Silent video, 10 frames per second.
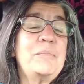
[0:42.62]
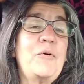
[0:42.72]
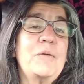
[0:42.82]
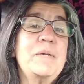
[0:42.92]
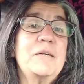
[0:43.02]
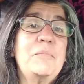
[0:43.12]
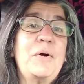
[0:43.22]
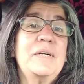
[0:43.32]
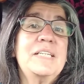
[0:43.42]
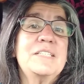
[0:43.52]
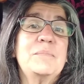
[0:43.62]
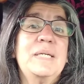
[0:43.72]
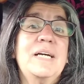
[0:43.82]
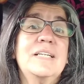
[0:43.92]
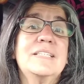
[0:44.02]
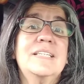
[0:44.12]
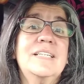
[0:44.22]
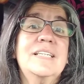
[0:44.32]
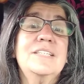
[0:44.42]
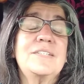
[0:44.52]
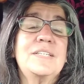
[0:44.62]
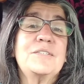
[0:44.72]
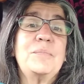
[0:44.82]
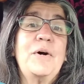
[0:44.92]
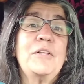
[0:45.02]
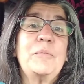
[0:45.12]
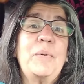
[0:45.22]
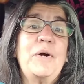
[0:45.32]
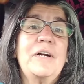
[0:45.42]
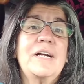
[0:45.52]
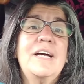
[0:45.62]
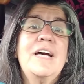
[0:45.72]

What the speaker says: or big parties because it is a smaller park.